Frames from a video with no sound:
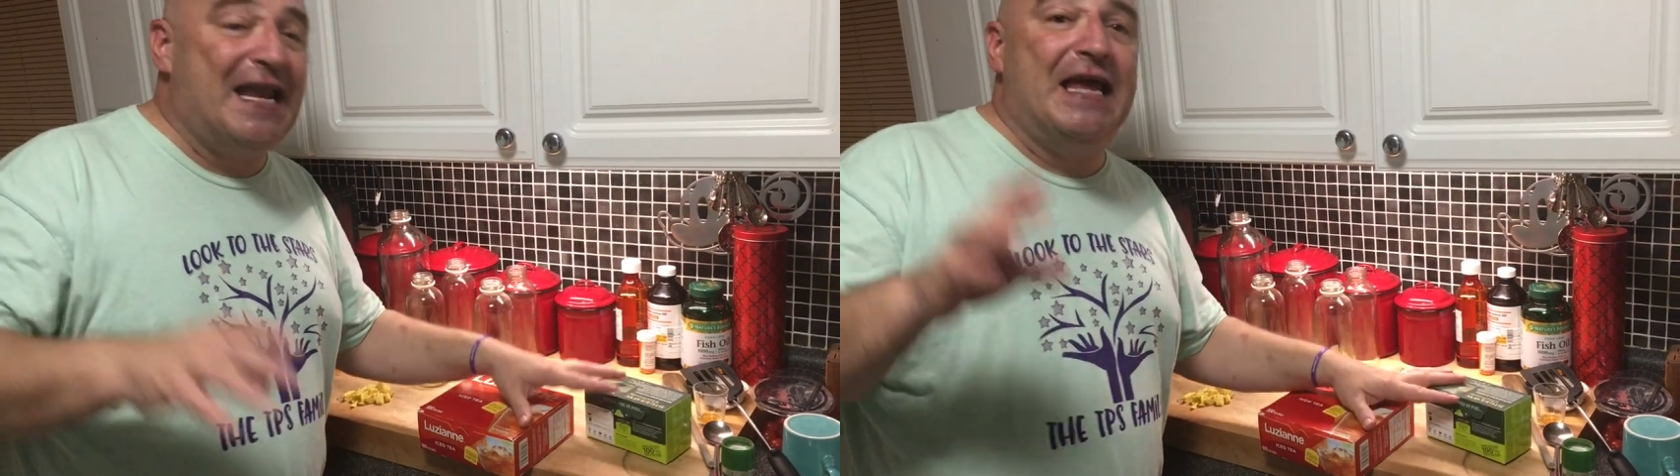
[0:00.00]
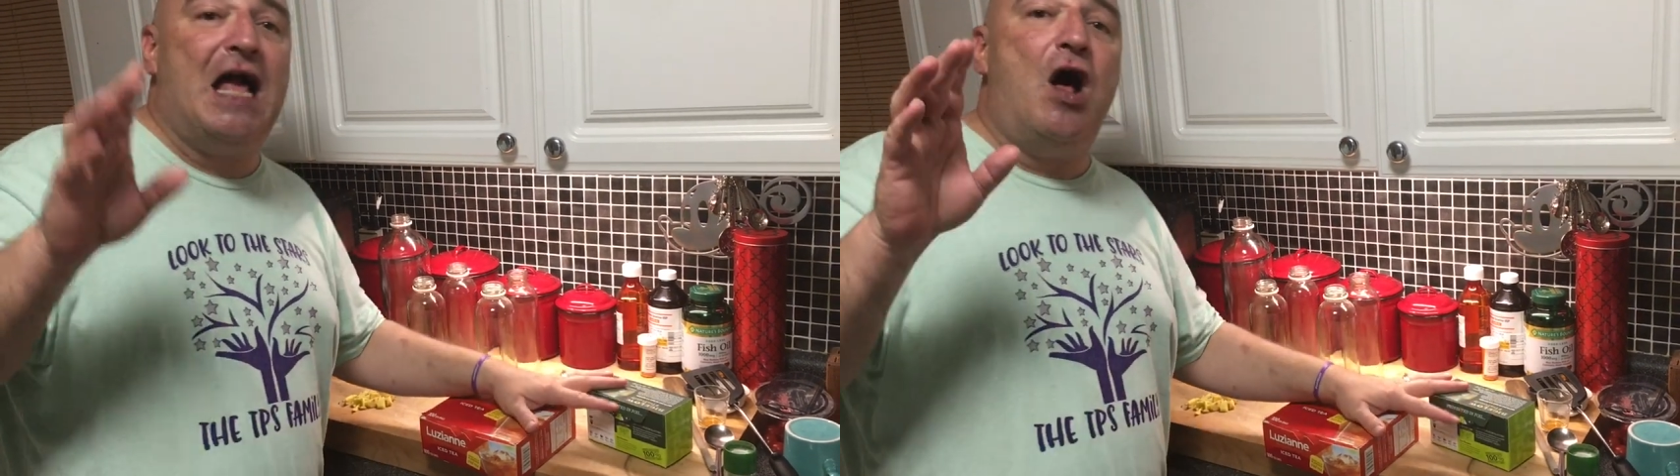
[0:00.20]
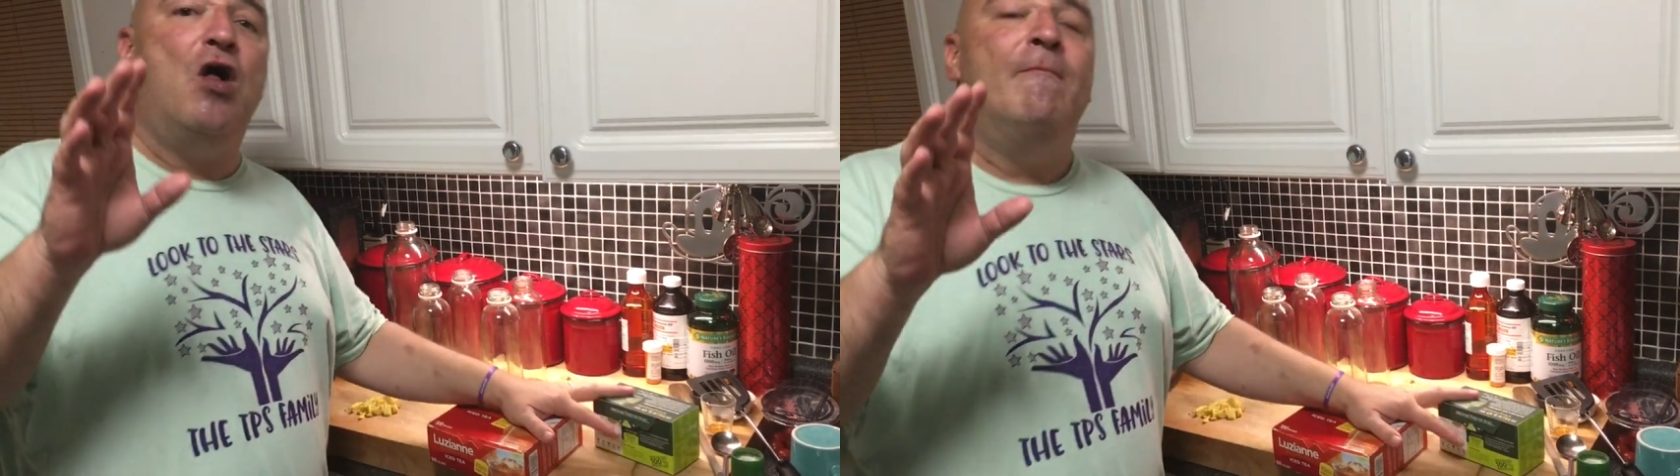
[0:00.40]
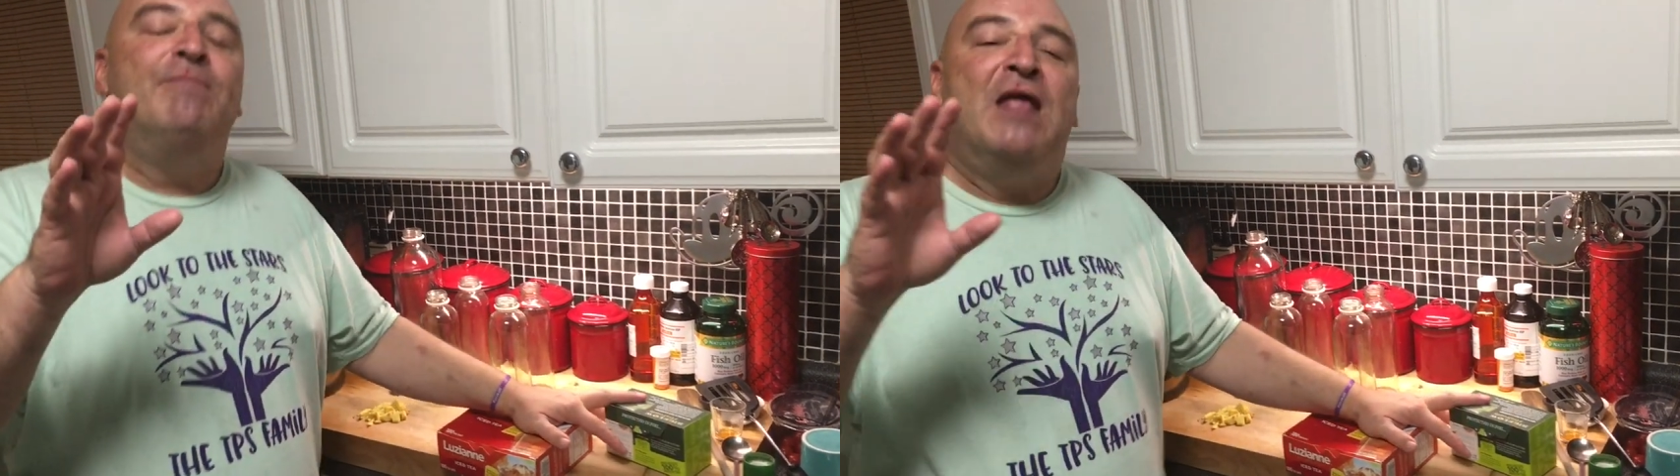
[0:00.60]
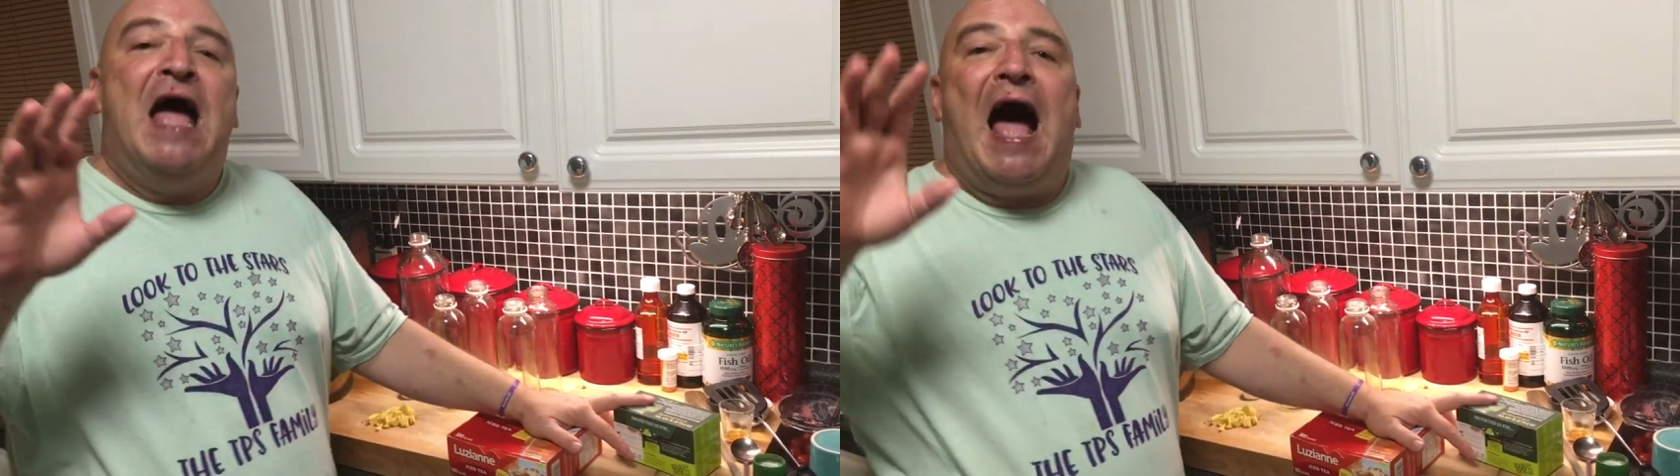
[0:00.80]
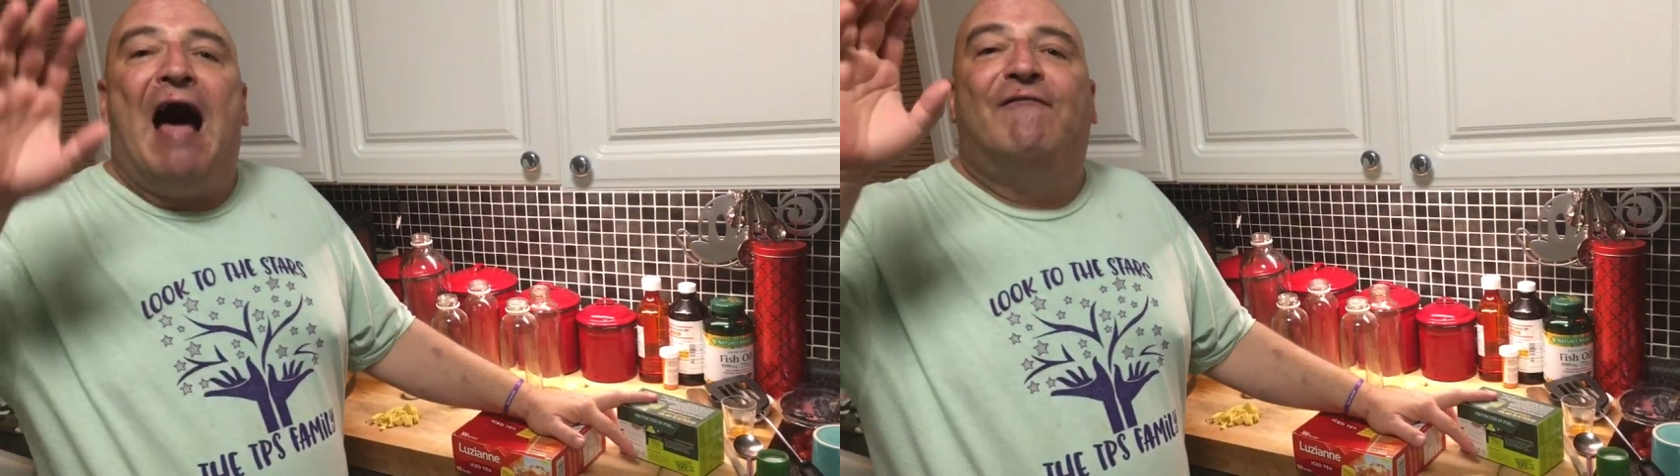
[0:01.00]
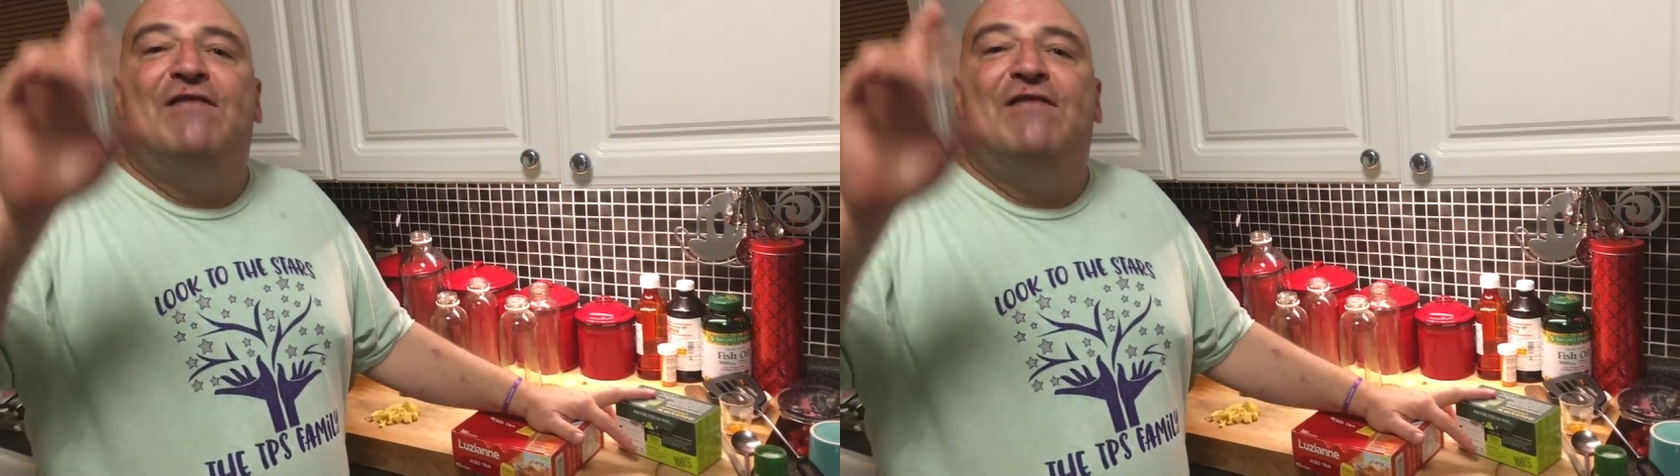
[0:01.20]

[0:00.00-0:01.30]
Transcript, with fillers: Now y'all, I